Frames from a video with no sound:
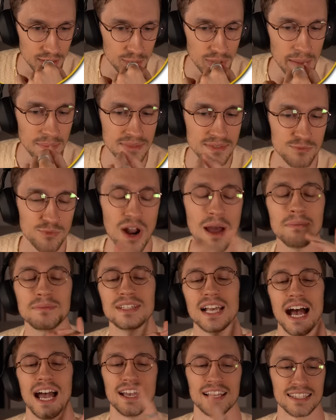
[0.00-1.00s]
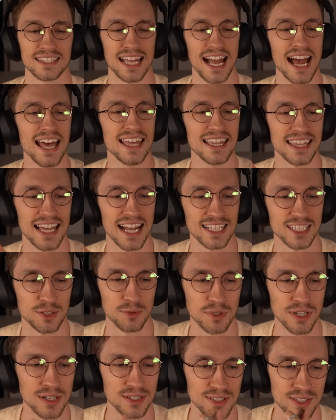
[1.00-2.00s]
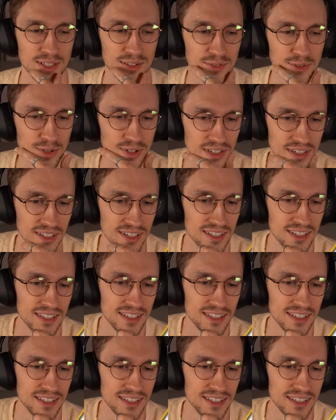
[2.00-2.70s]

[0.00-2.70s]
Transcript: The reptiles. I think that's the word I was looking for.